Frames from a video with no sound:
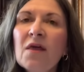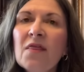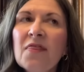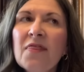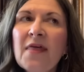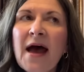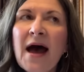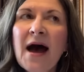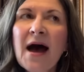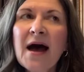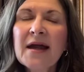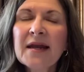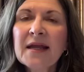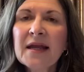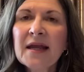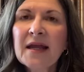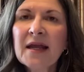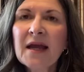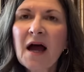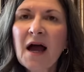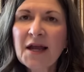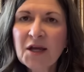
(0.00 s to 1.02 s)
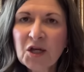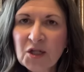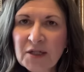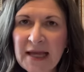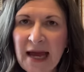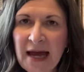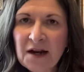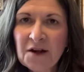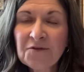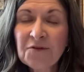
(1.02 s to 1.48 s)
that I could
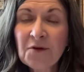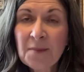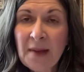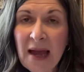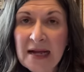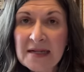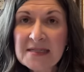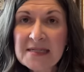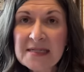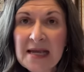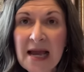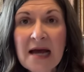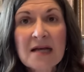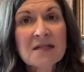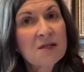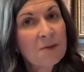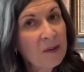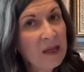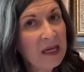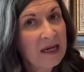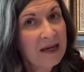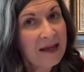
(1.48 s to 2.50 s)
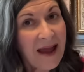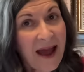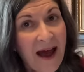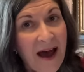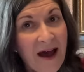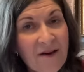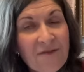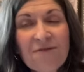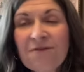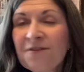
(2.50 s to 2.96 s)
get it from Etsy as a
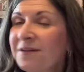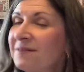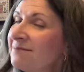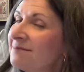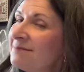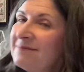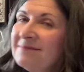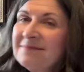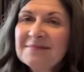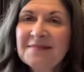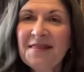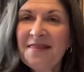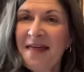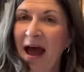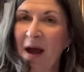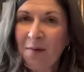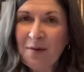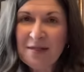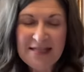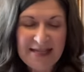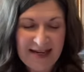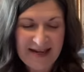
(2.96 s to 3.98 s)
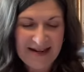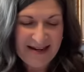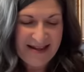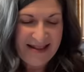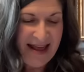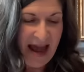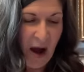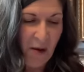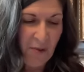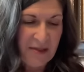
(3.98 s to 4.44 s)
PDF, that was it.
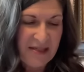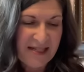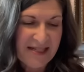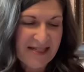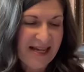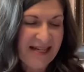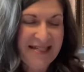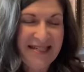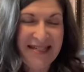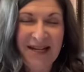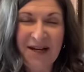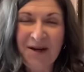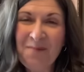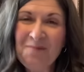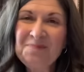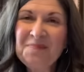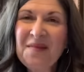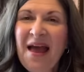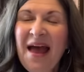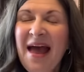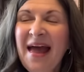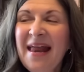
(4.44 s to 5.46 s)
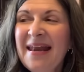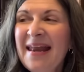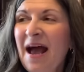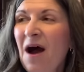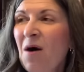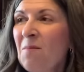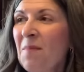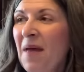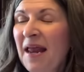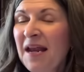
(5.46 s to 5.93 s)
That was a done deal.
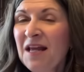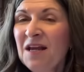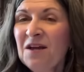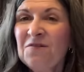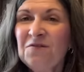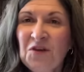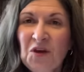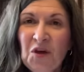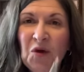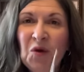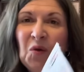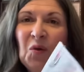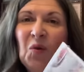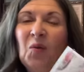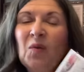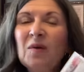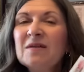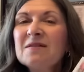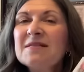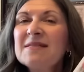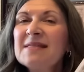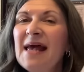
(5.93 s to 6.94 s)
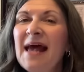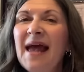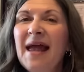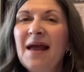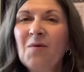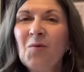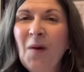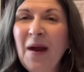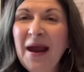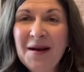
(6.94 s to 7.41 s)
Now, many of you will
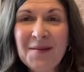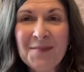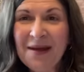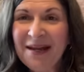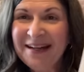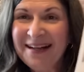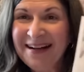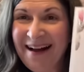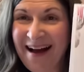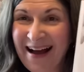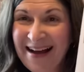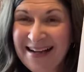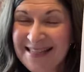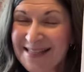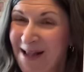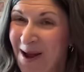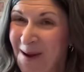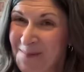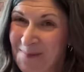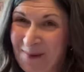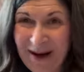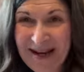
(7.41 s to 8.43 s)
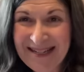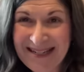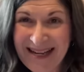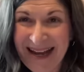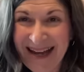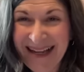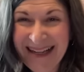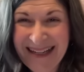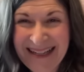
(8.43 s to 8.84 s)
say, wait a minute, I saw Brenda